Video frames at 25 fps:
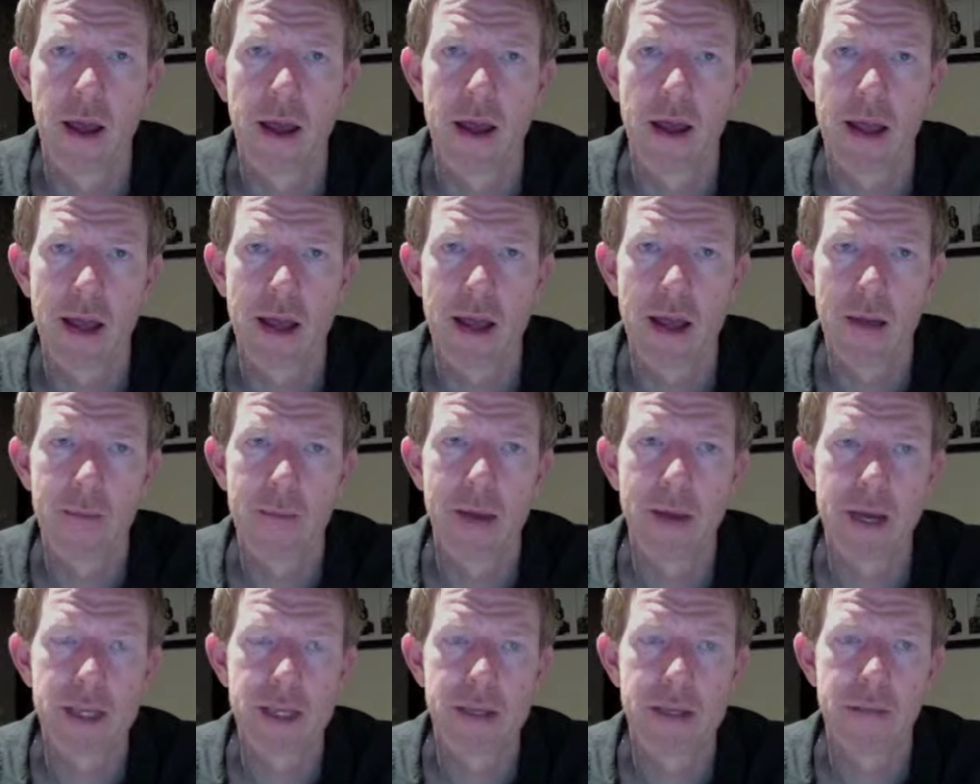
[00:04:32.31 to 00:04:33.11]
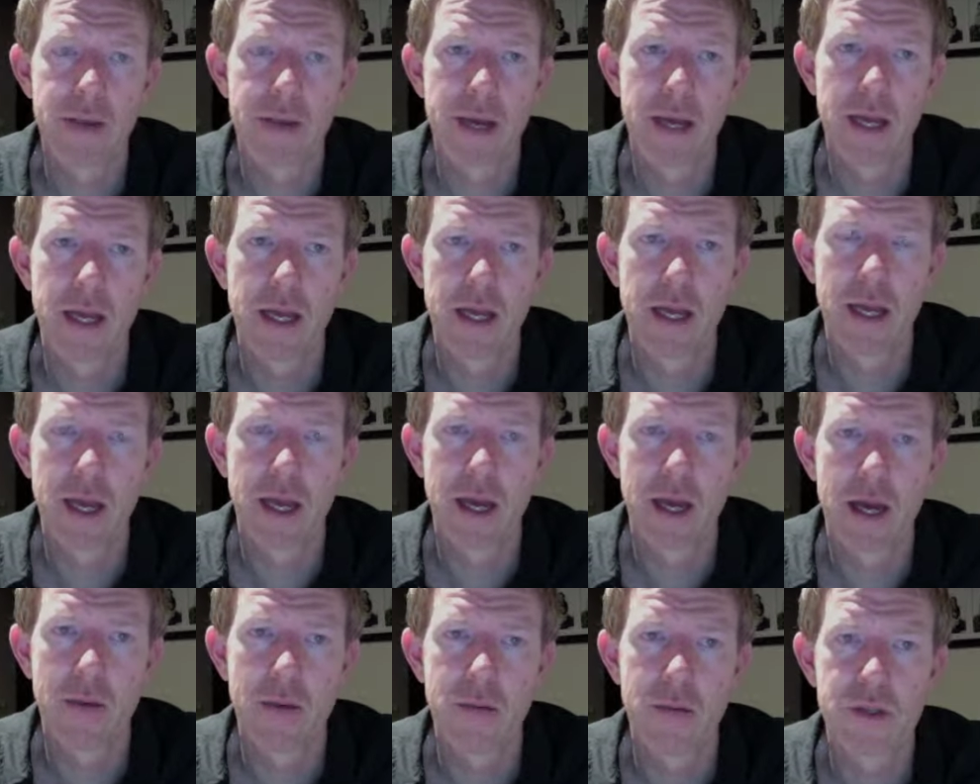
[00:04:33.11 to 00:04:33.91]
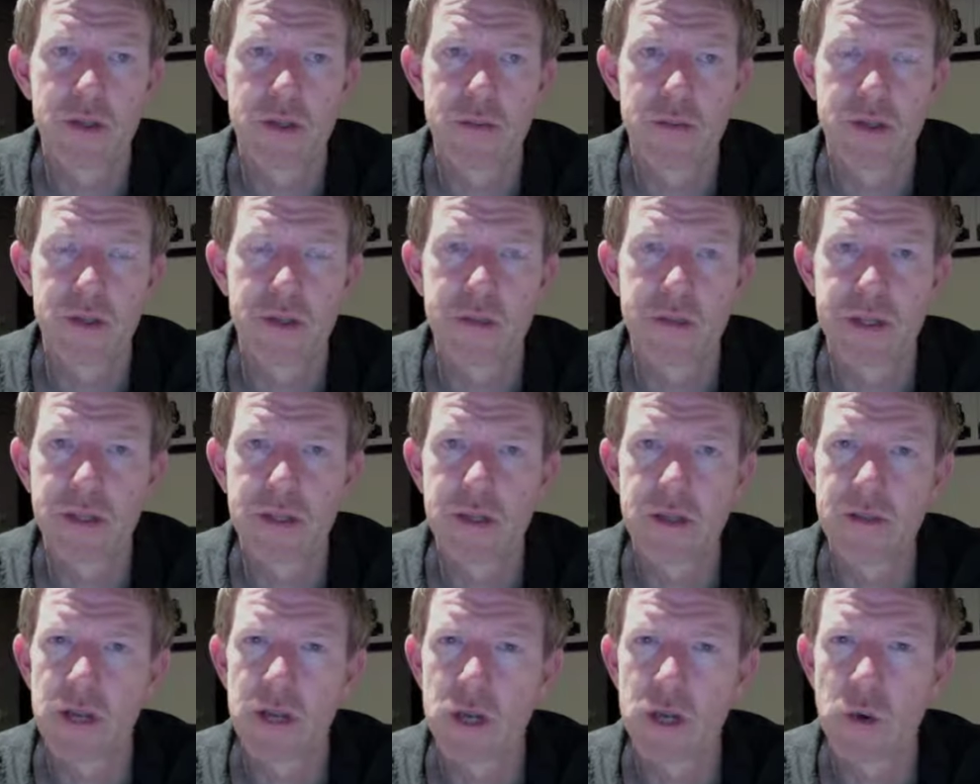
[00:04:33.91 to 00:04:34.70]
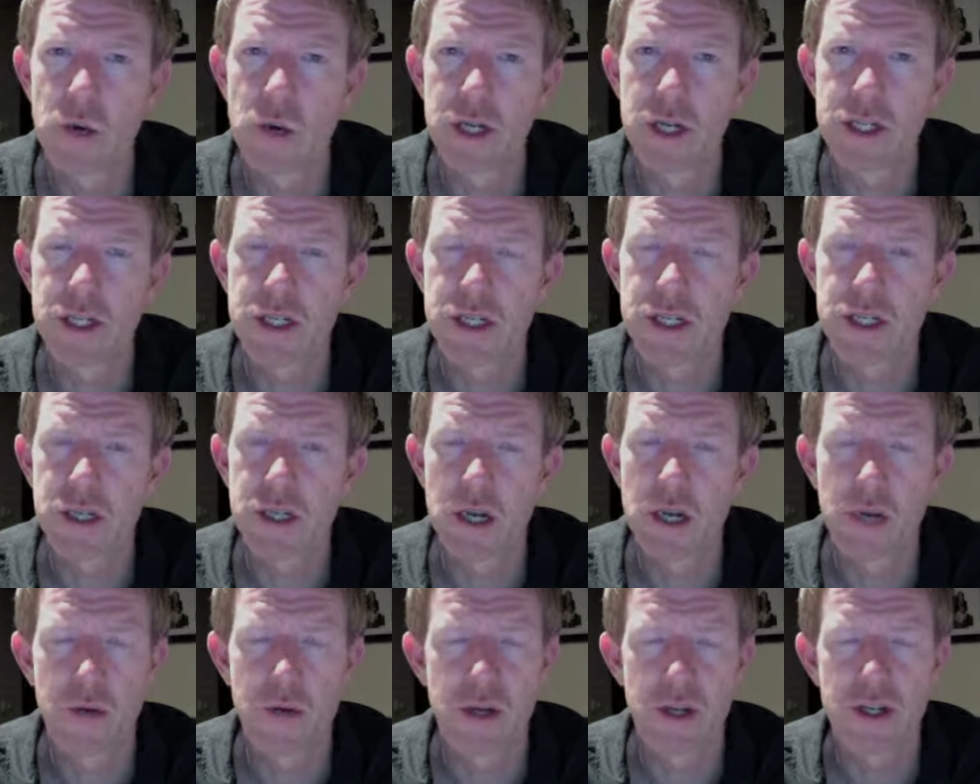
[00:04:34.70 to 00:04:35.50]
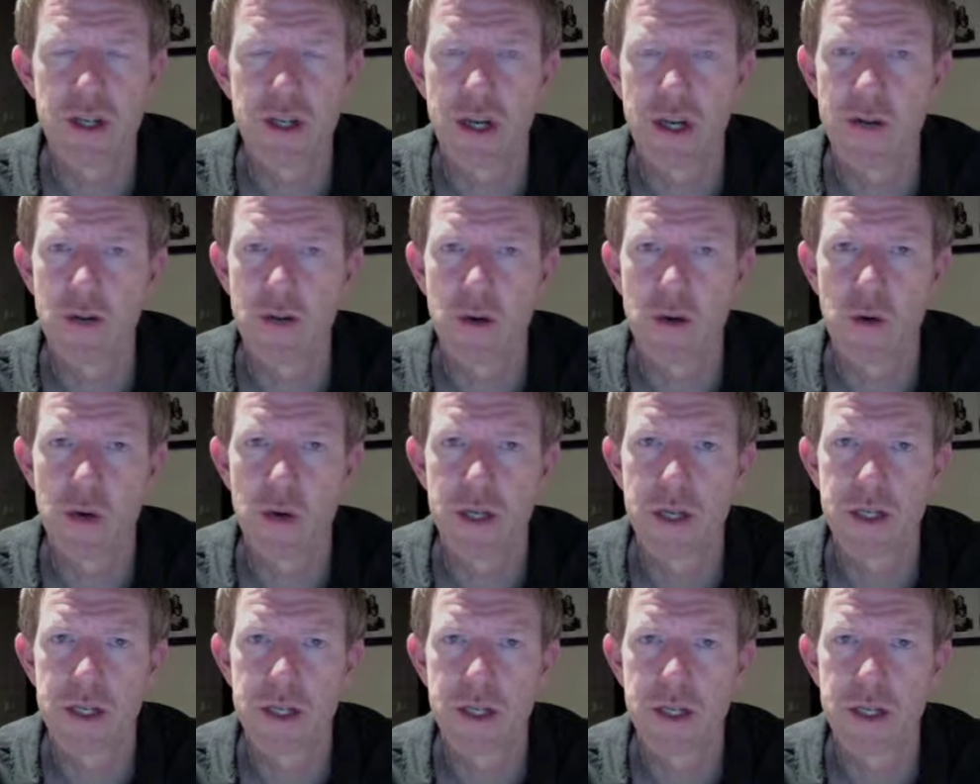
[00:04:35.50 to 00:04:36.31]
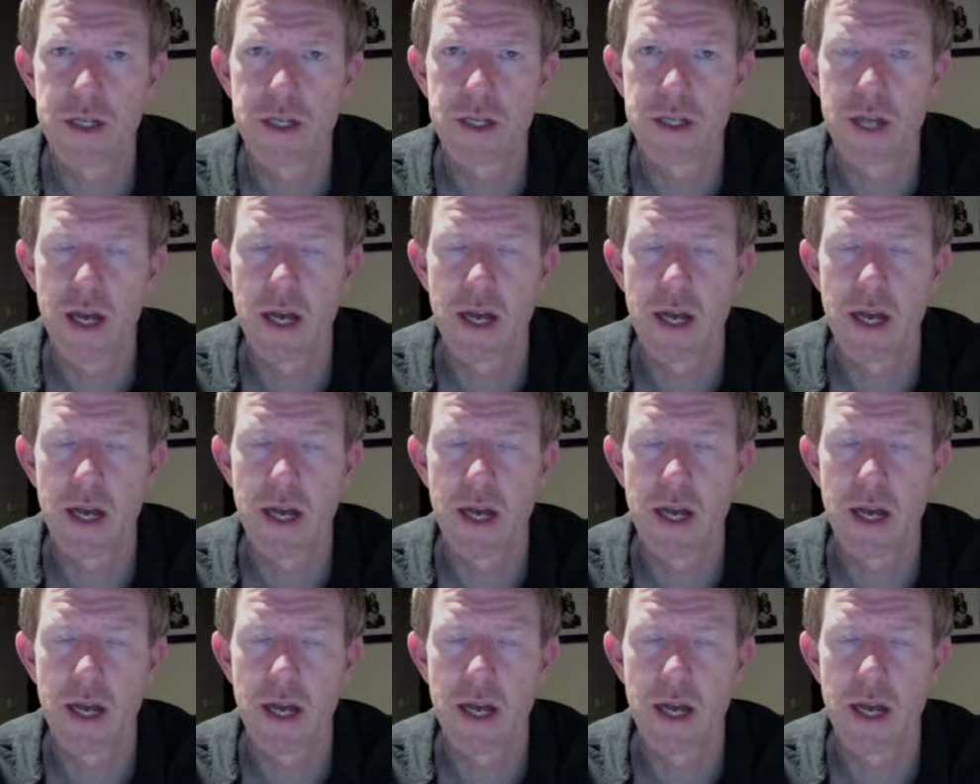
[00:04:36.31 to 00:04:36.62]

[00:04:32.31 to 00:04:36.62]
come back to me with some specific questions. I don't want general questions.